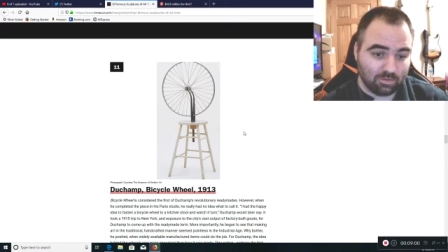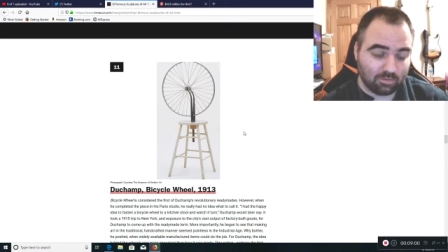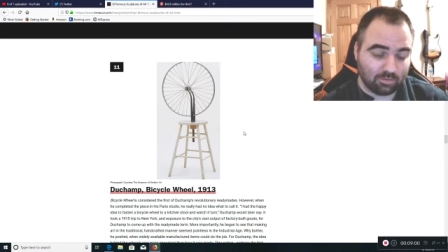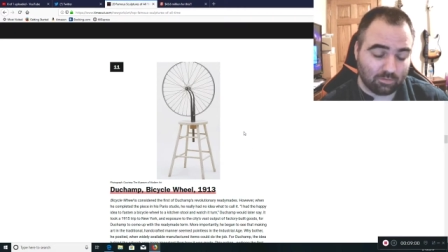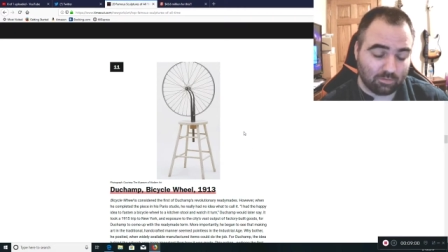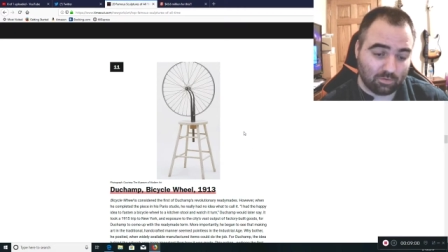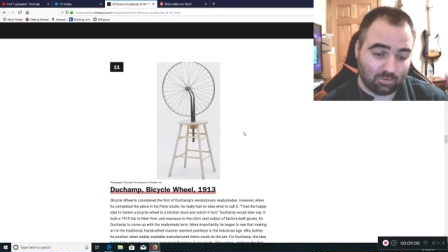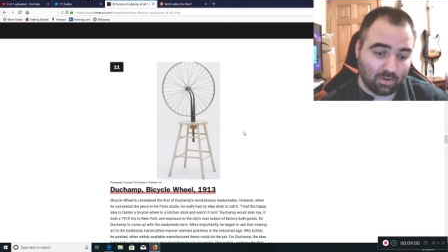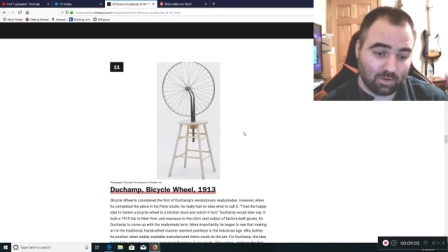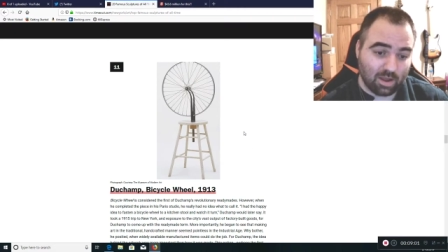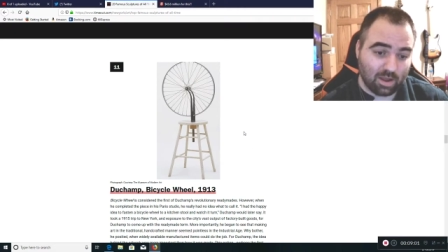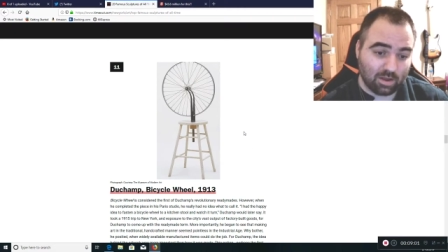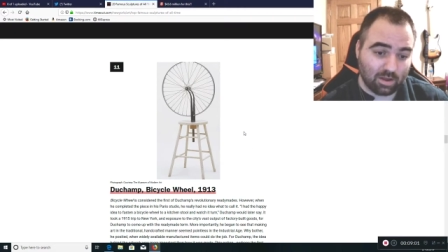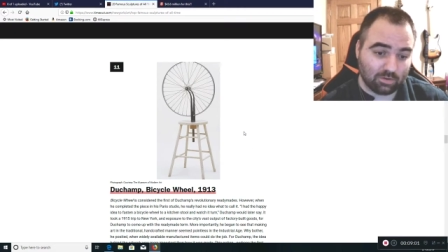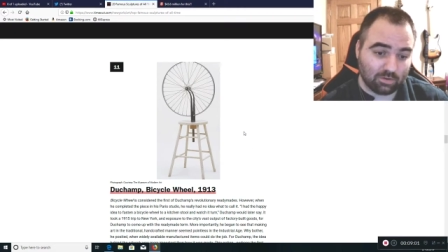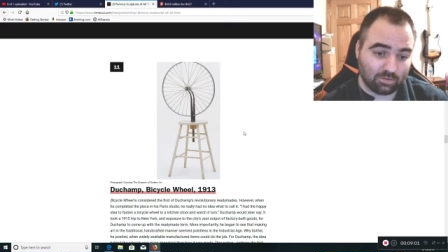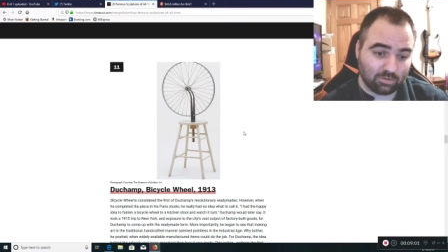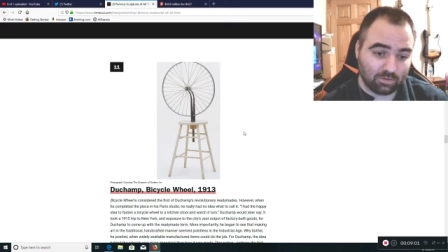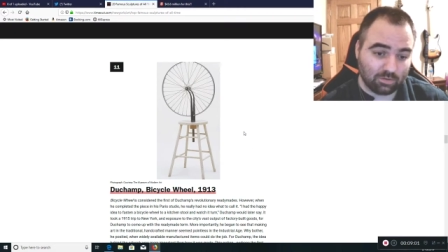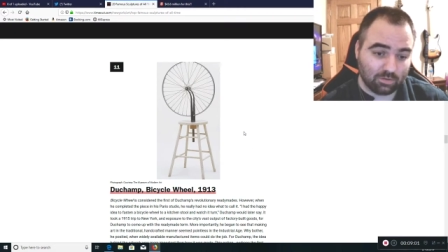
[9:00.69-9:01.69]
of
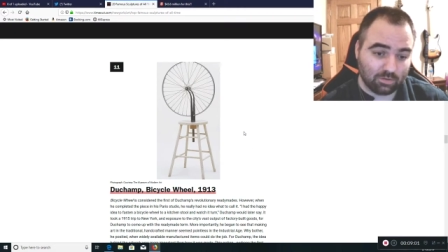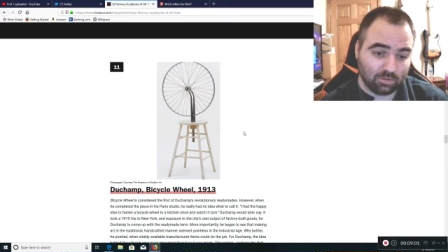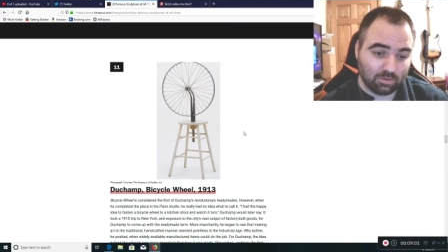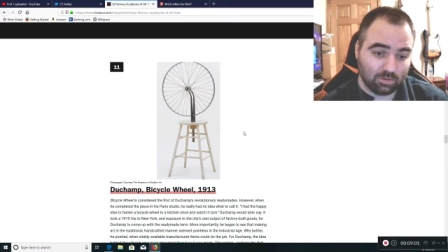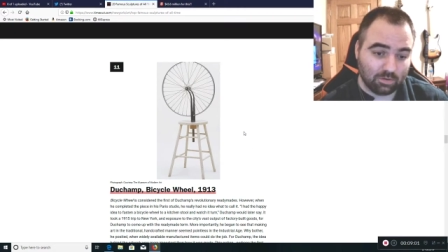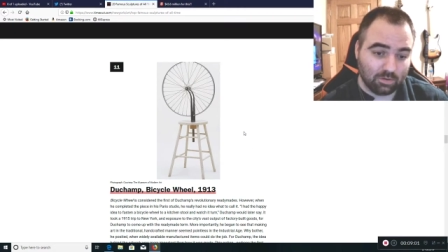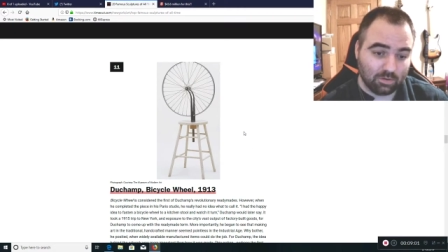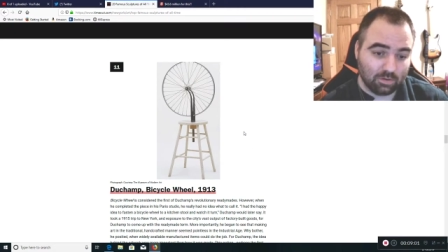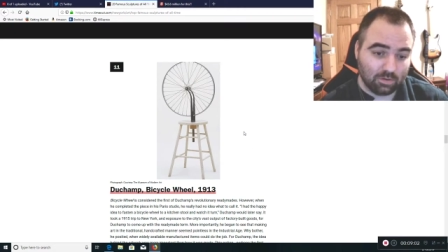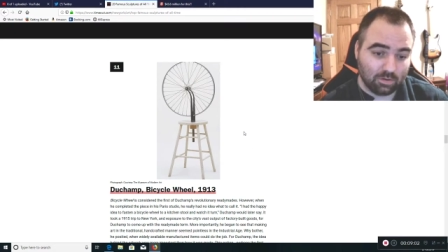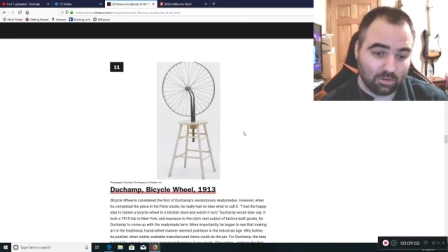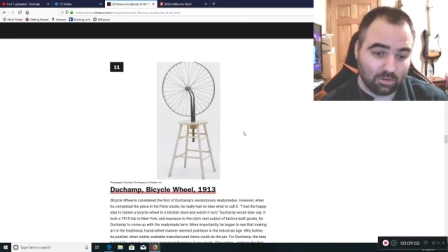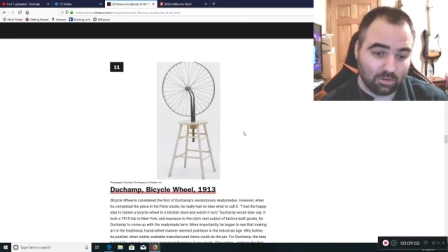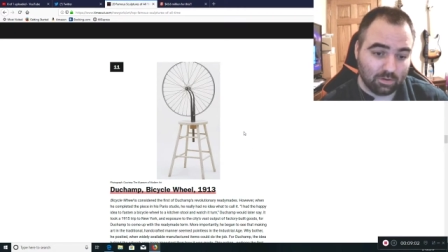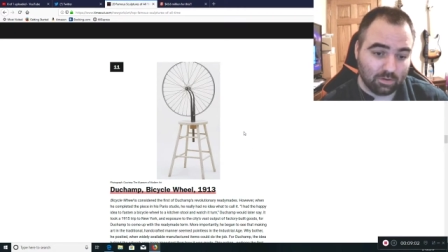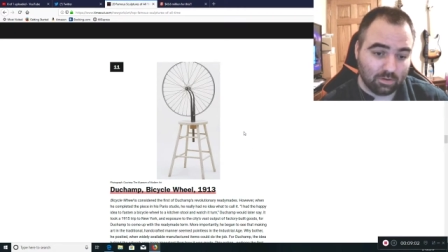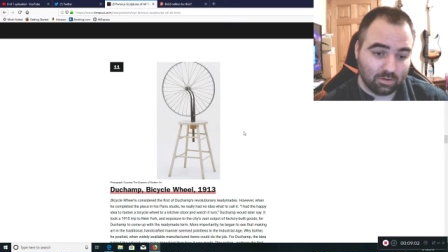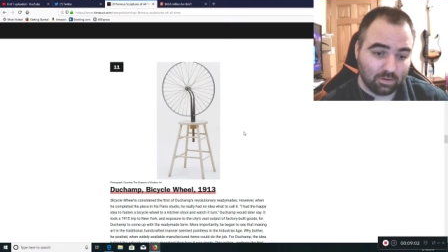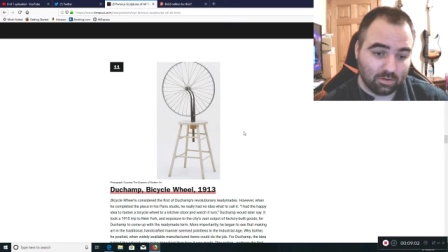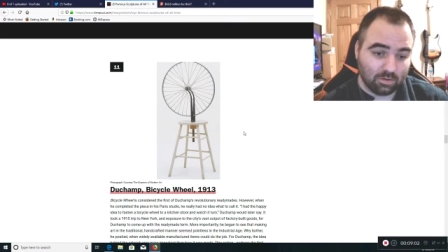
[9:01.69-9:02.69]
trash.
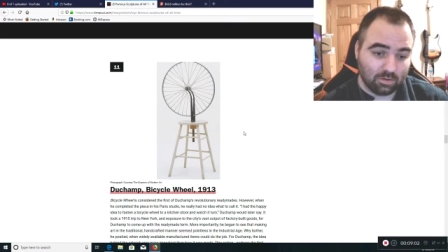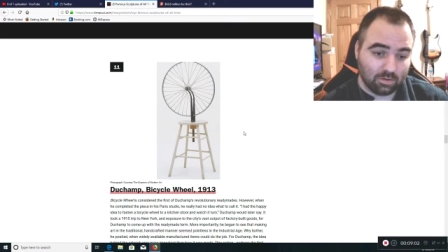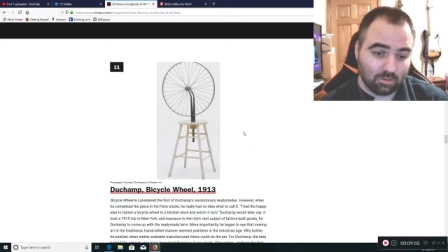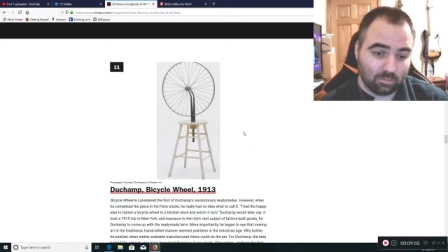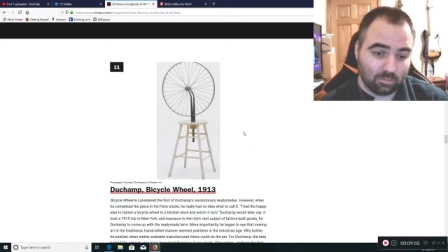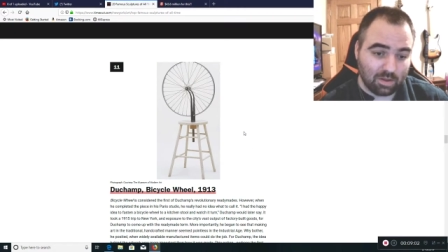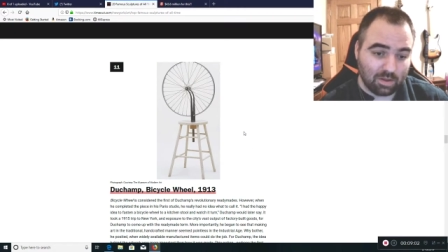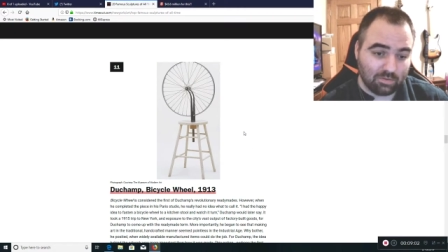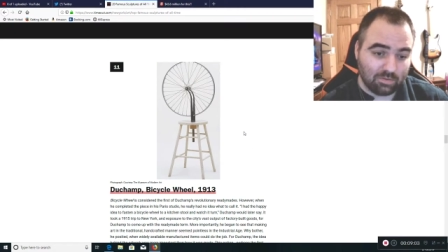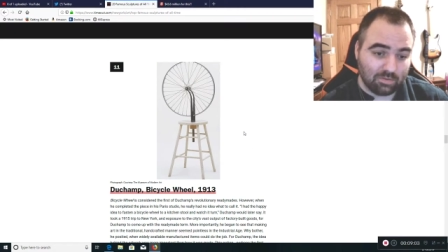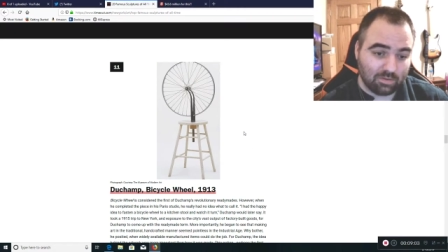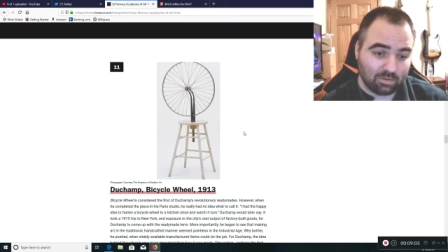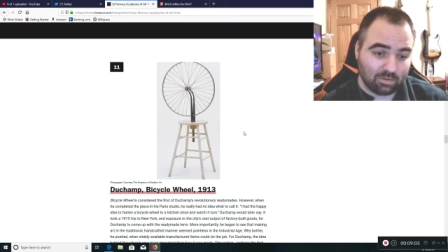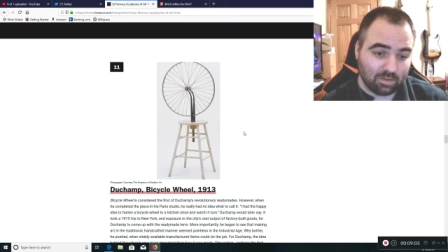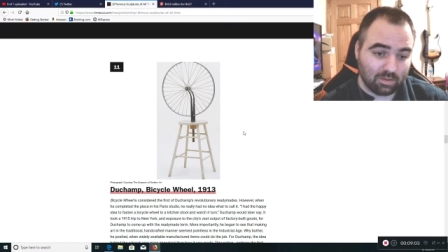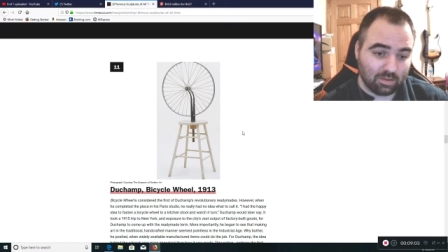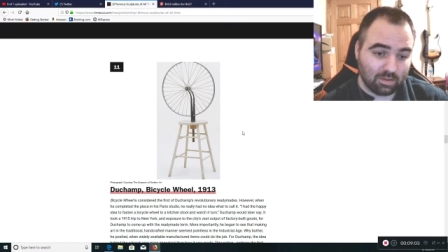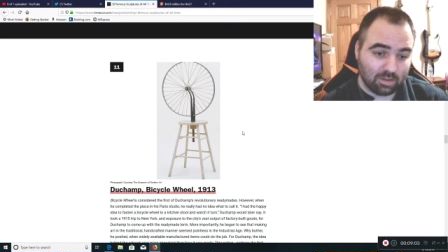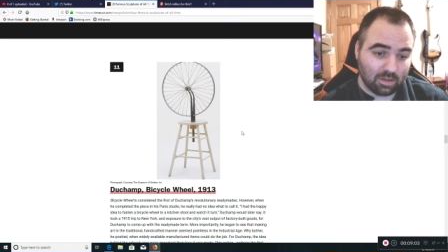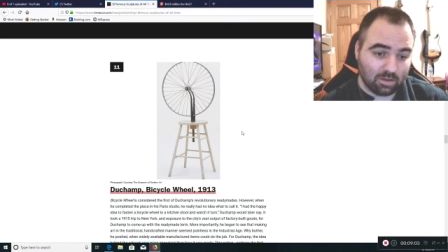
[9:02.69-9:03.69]

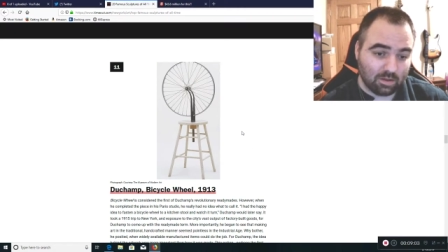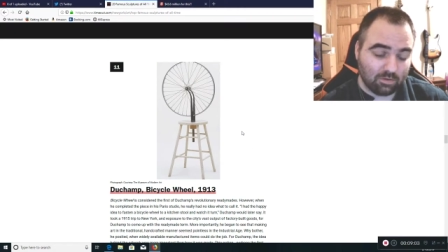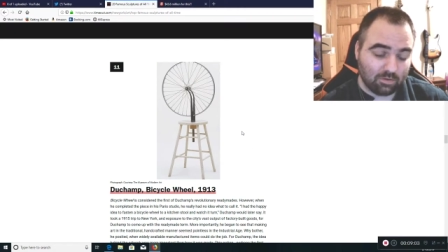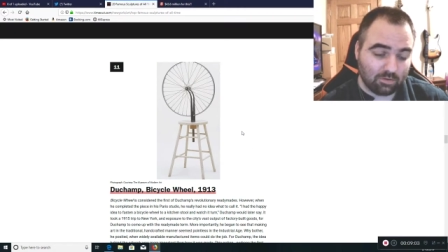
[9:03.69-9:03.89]
Basically, you're